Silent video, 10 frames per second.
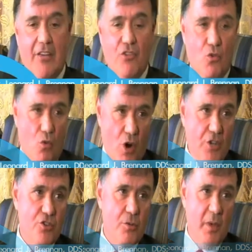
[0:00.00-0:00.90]
If you
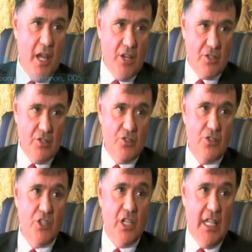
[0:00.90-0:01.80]
want your patient
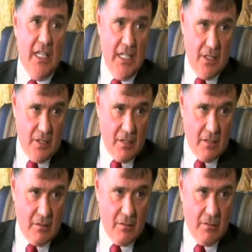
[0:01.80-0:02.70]
to eat,
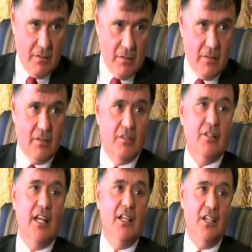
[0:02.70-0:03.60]

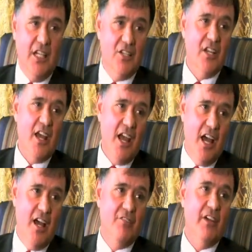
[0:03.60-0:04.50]
they need to
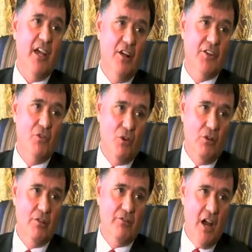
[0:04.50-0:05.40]
have a healthy
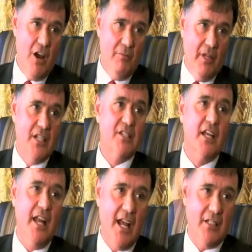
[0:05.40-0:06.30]
oral environment. It's
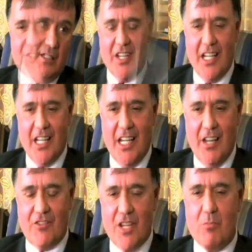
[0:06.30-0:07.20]
connected.
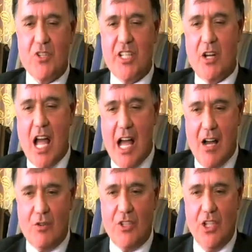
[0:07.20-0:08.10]
If someone said,
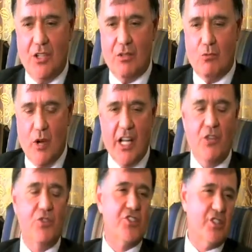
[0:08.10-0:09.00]
where do
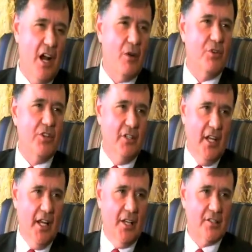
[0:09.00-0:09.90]
you start with your
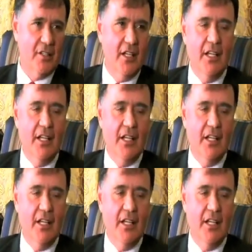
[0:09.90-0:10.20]
dentist?